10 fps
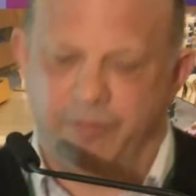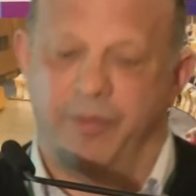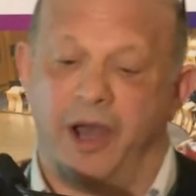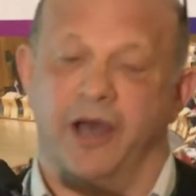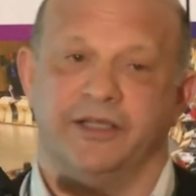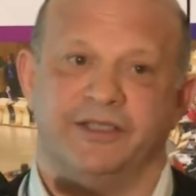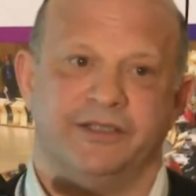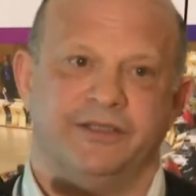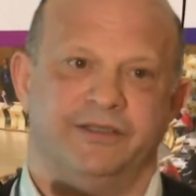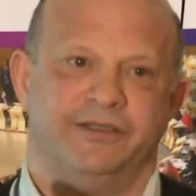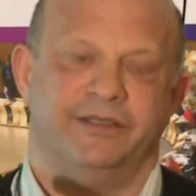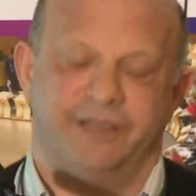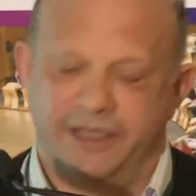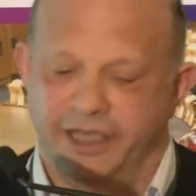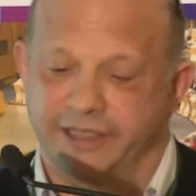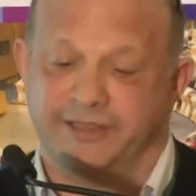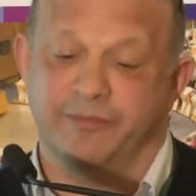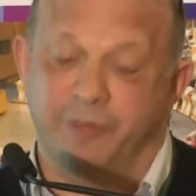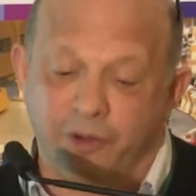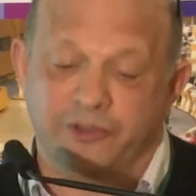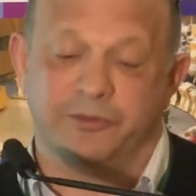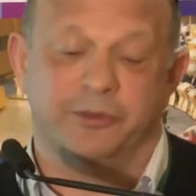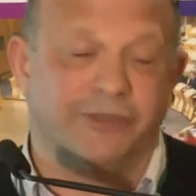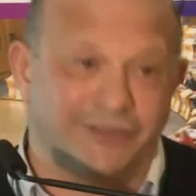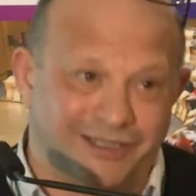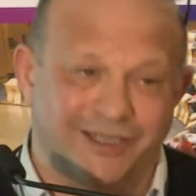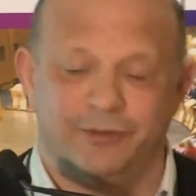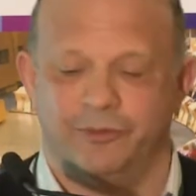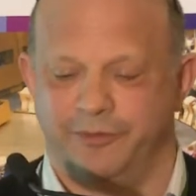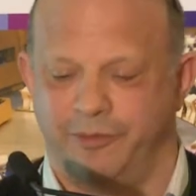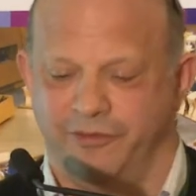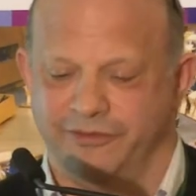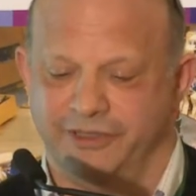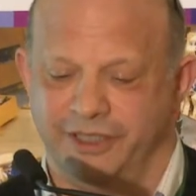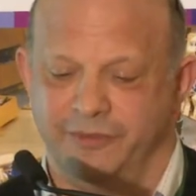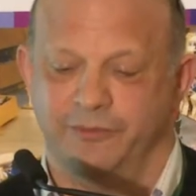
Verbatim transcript: but it's impossible to deal with poverty